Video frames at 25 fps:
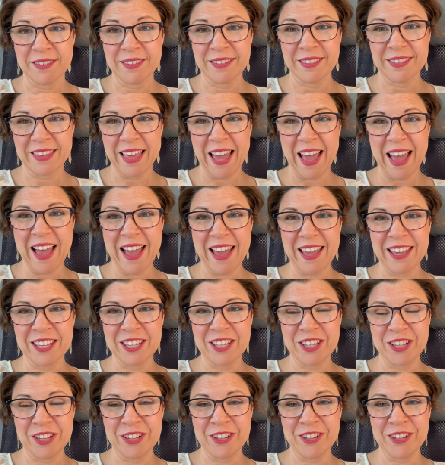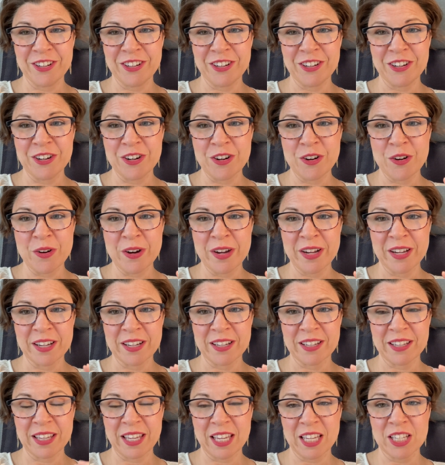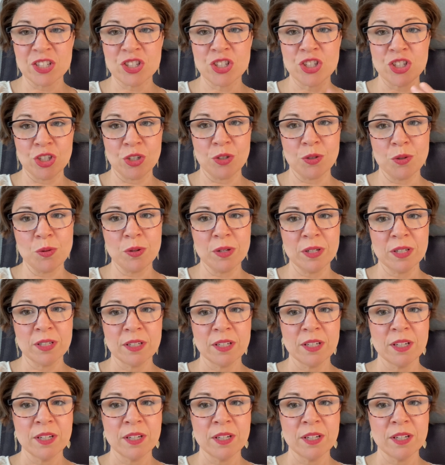that you can do